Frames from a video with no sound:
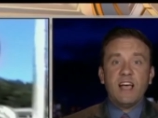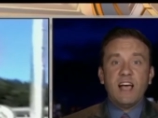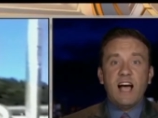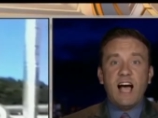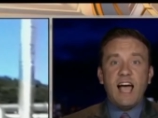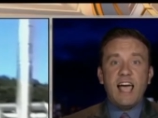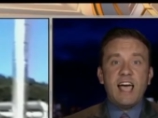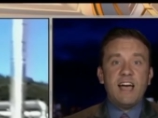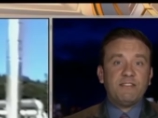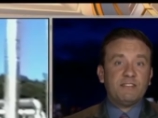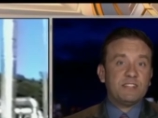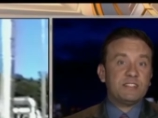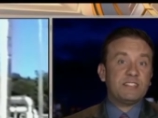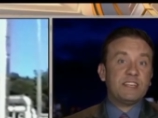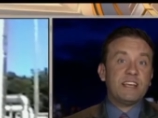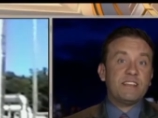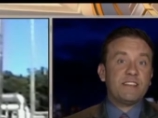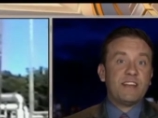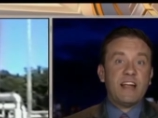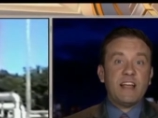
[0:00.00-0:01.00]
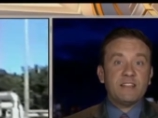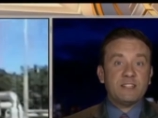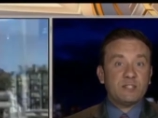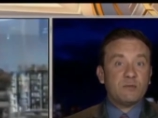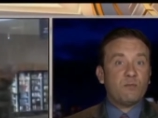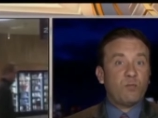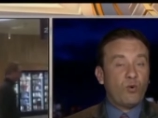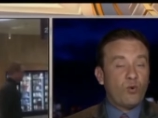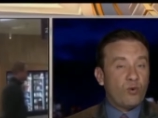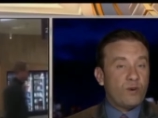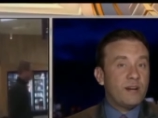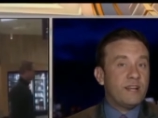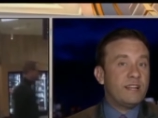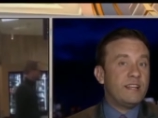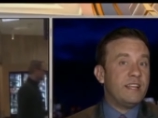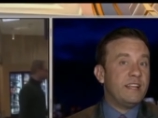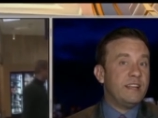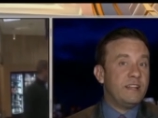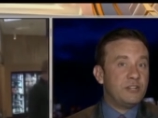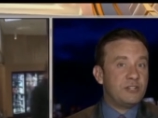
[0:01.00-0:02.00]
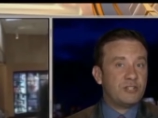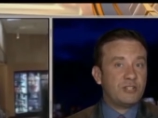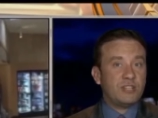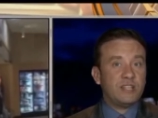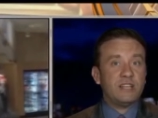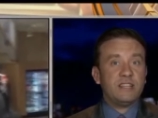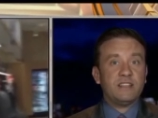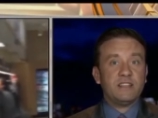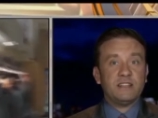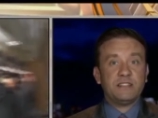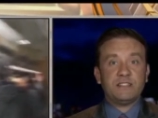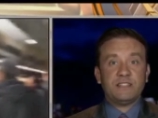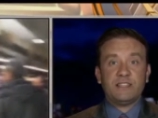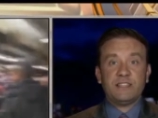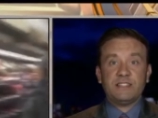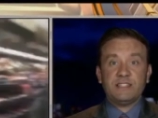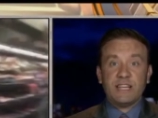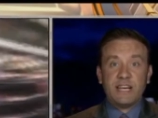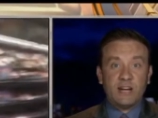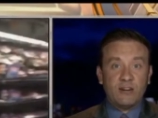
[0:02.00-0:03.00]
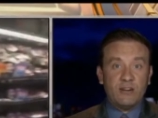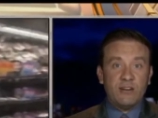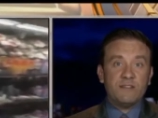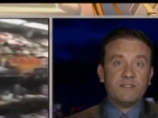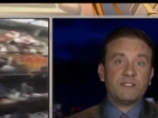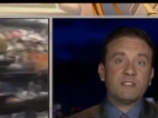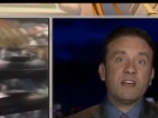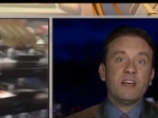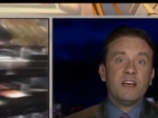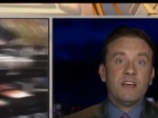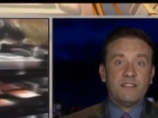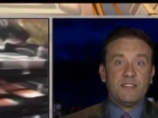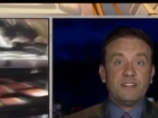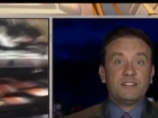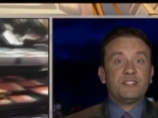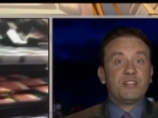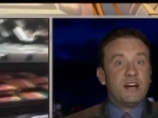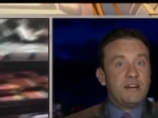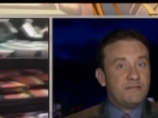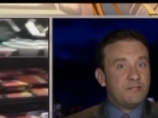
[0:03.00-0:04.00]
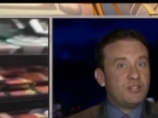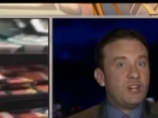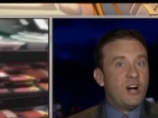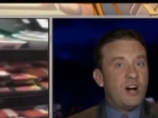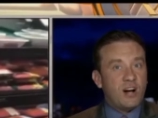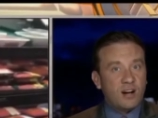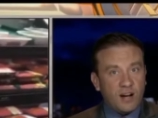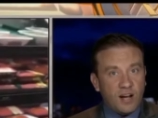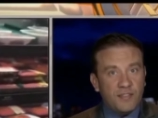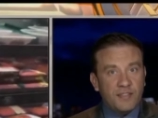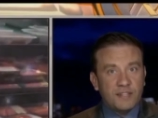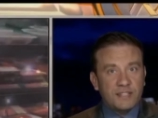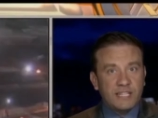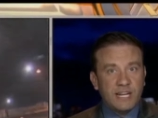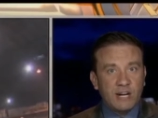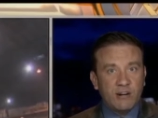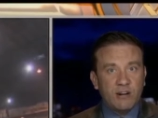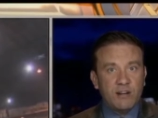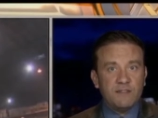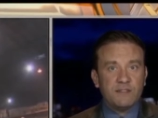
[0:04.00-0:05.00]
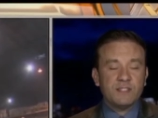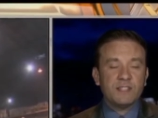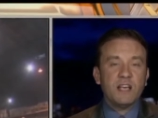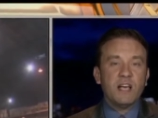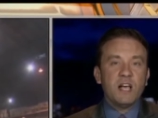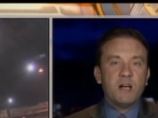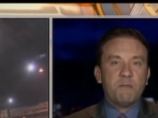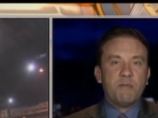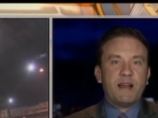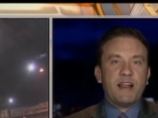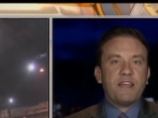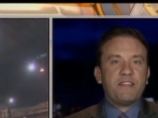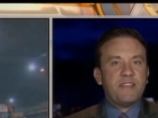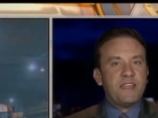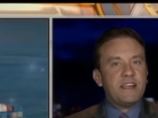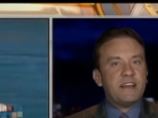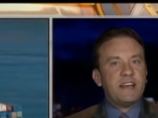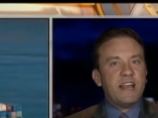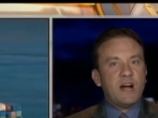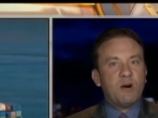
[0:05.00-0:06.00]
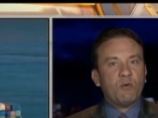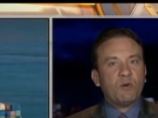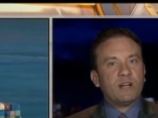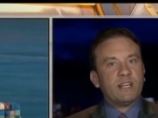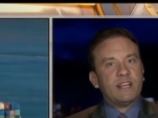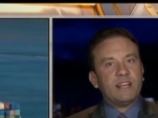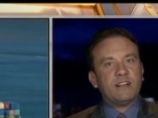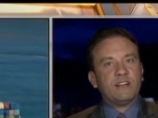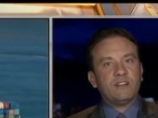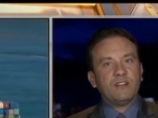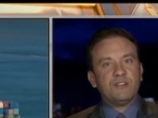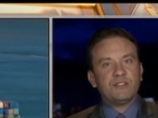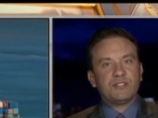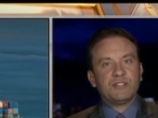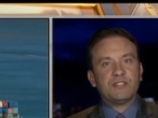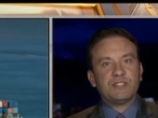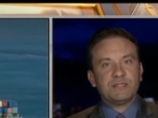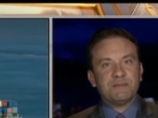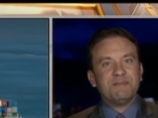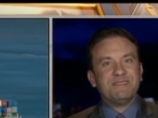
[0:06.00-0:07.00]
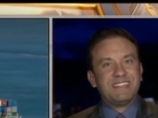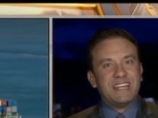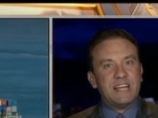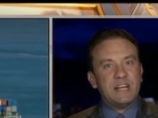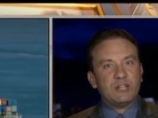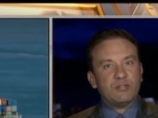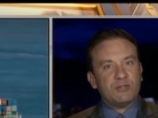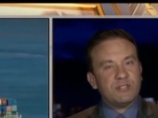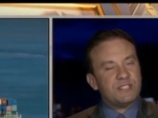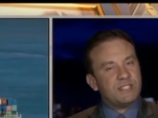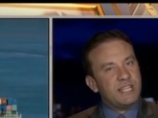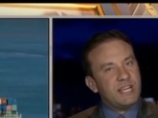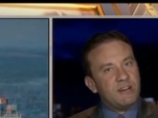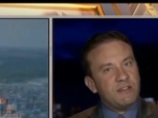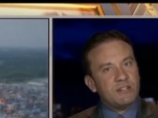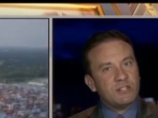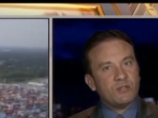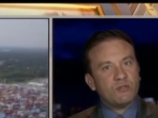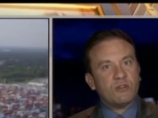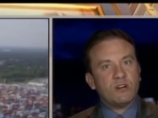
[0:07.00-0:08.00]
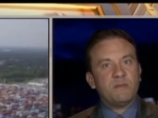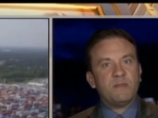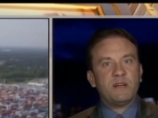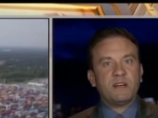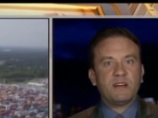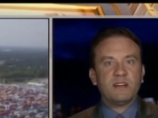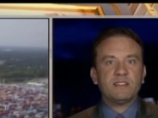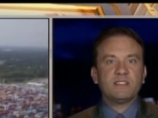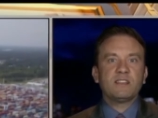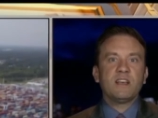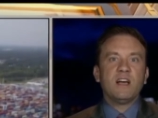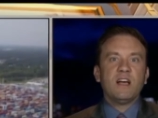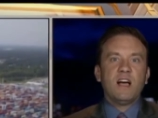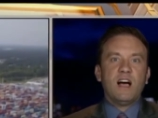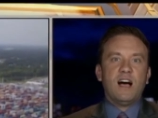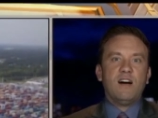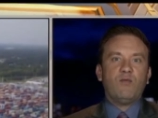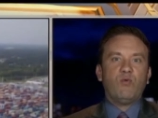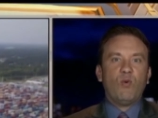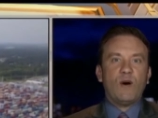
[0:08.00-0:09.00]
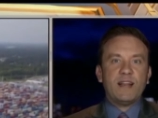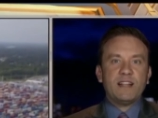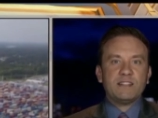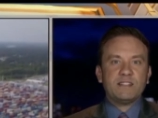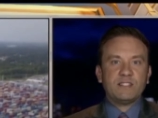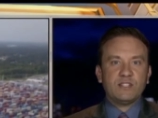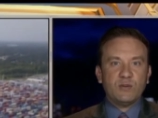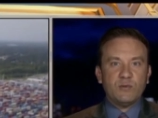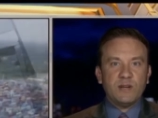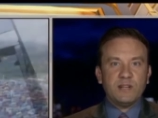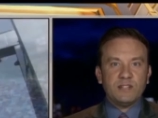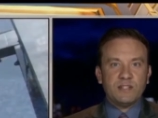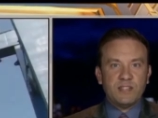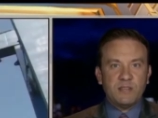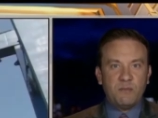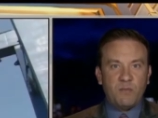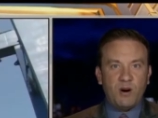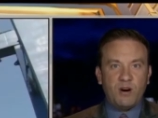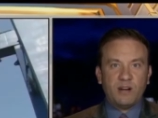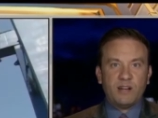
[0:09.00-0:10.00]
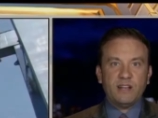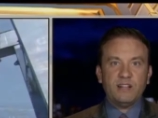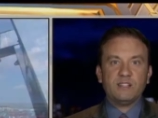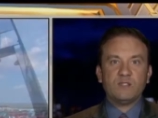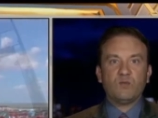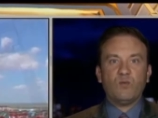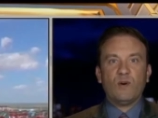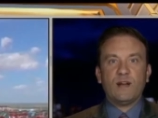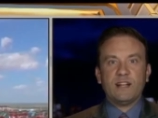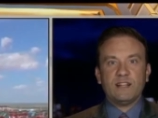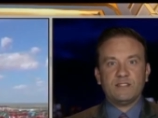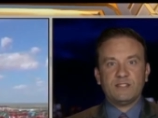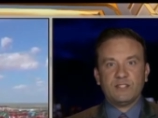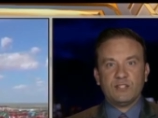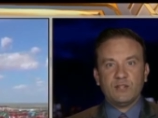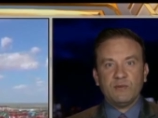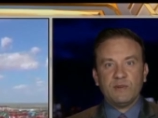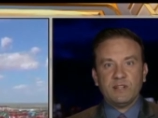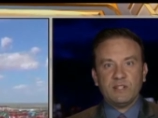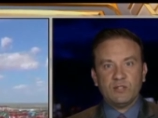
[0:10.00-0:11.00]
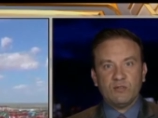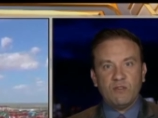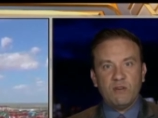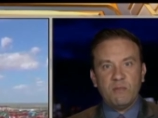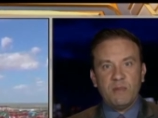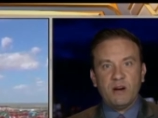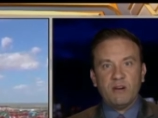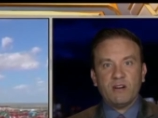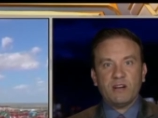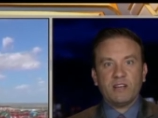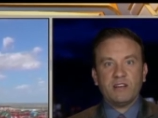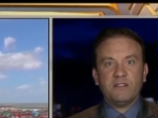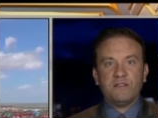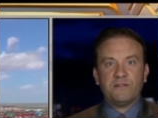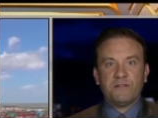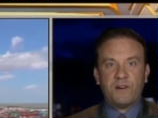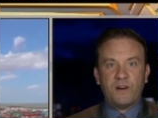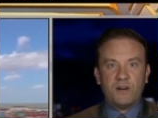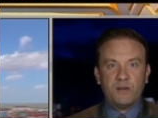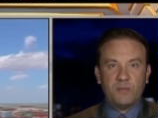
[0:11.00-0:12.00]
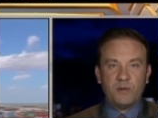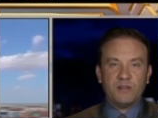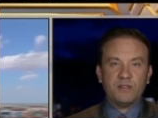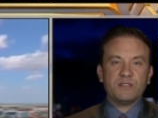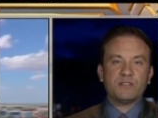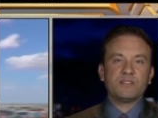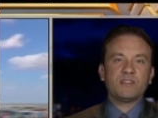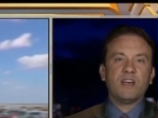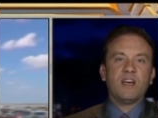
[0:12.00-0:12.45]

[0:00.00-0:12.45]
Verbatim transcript: I have to say that I supported initially the tariffs, the tough talk on the tariffs, but I think now we're getting close to some dangerous territory because of what it's doing to the markets, what it's doing to American farmers.